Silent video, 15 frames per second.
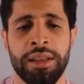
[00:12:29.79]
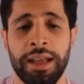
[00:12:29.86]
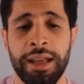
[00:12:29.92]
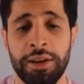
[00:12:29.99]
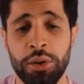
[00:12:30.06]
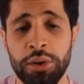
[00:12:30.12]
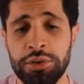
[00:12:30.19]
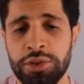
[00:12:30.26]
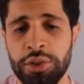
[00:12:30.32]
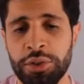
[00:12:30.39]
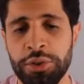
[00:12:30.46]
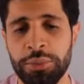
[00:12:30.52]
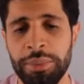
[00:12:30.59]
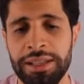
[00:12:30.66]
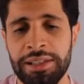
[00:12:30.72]
And also,
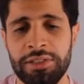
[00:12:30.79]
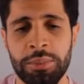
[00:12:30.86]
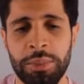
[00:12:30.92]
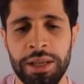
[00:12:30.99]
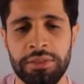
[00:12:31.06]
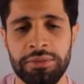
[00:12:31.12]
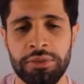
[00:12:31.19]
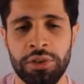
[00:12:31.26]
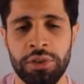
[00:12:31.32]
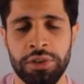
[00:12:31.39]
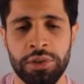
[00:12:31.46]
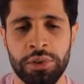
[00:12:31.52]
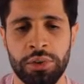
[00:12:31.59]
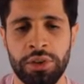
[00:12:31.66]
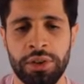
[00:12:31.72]
you're making space for
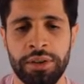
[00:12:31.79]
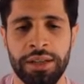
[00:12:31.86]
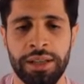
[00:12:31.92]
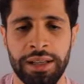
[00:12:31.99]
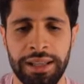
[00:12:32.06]
your